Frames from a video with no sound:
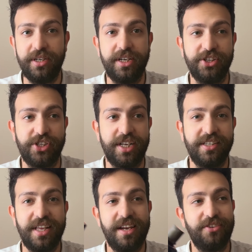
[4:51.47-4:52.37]
in a sense
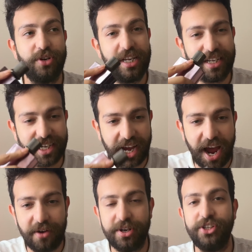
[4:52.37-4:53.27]
that it really
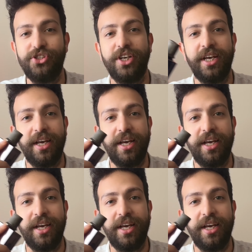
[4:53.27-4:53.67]
carries